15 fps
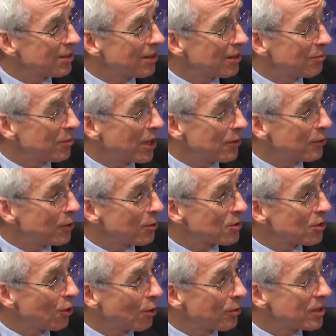uh, in my view, is
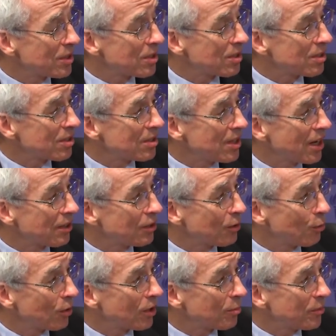always not going to
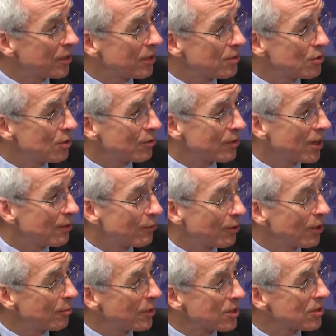work because you've got
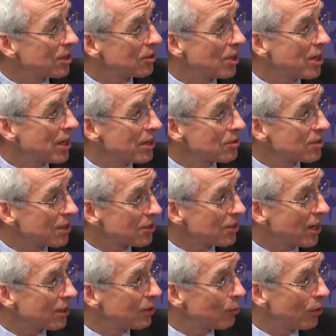very messy lines and
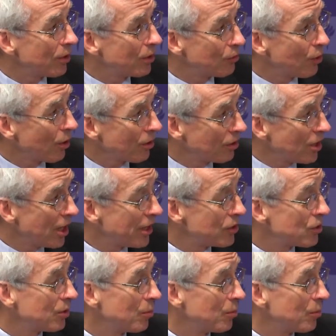exactly where you draw the lines.